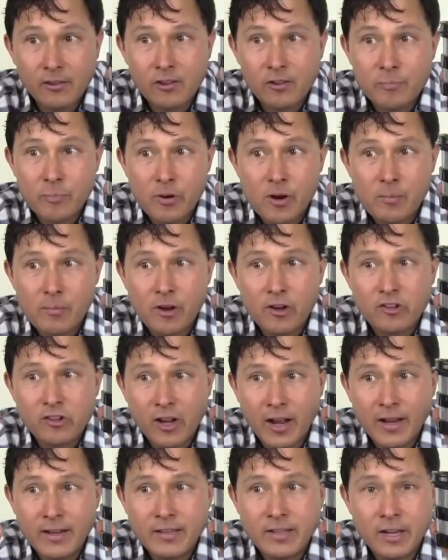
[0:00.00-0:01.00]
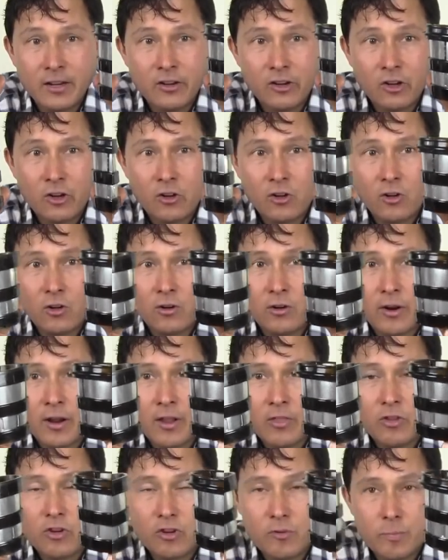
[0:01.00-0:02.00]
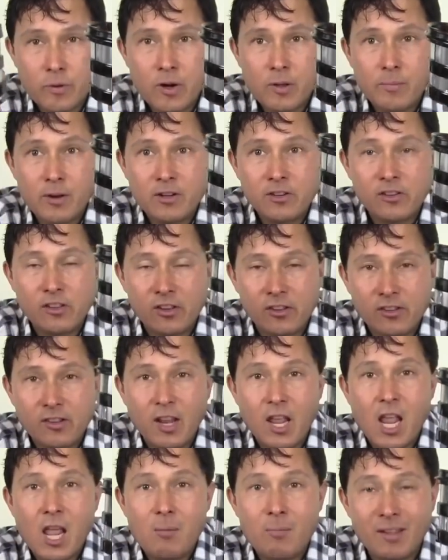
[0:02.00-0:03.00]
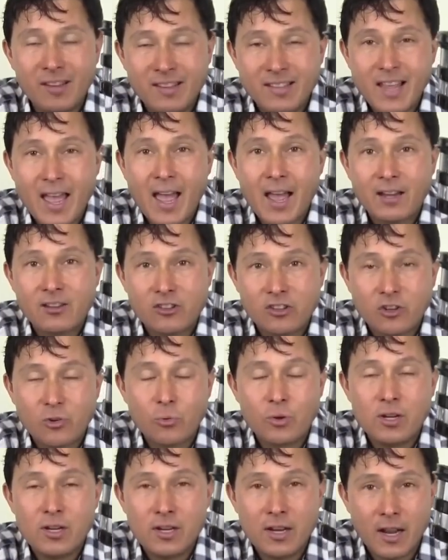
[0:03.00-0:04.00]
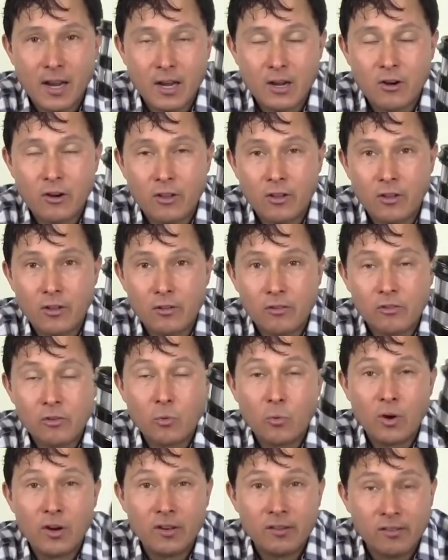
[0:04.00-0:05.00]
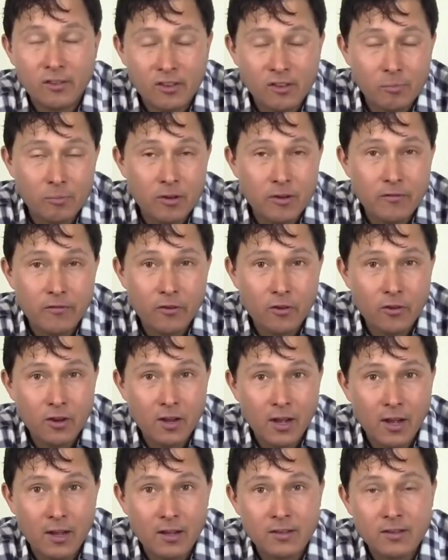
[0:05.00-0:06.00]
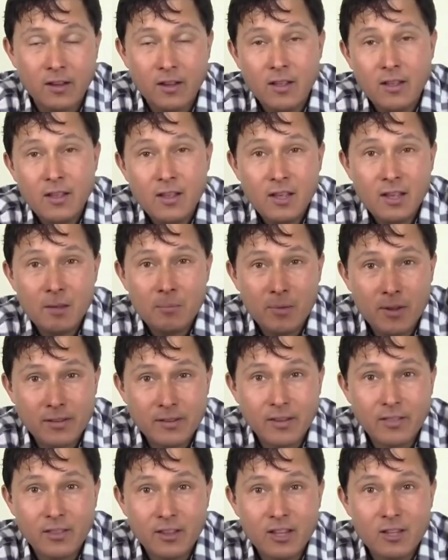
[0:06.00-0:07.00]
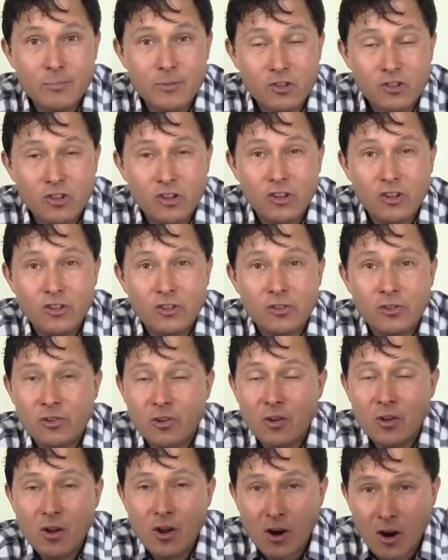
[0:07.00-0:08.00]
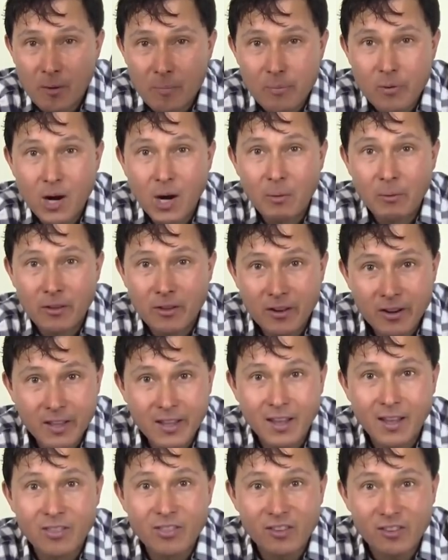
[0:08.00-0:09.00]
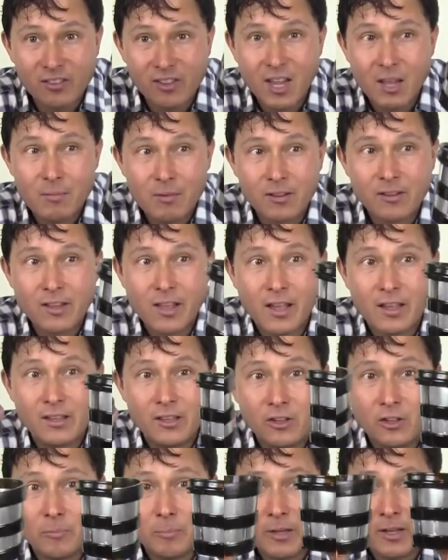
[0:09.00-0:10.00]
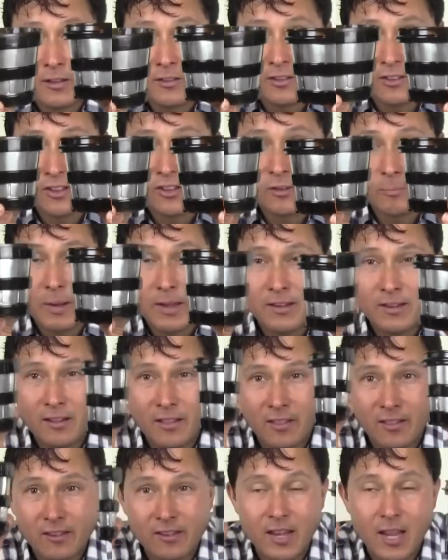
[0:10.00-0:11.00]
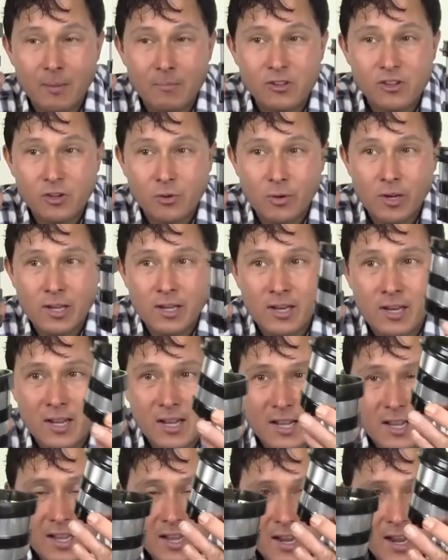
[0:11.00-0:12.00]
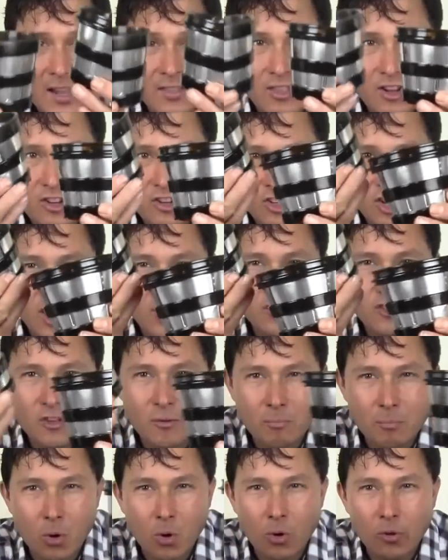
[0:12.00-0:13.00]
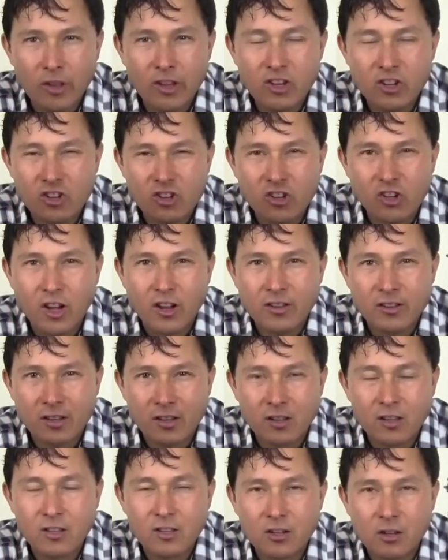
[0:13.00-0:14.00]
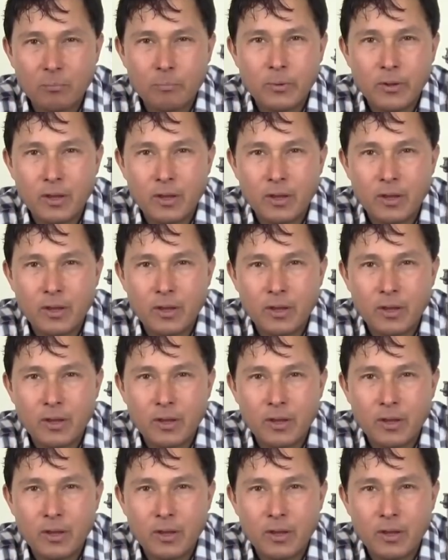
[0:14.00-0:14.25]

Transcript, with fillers: is pretty much identical and there's pretty much the same exact screen area. So what does this mean for you guys? It means that these machines are probably going to get the same exact yield because this is basically the same screen and they changed the molding just a little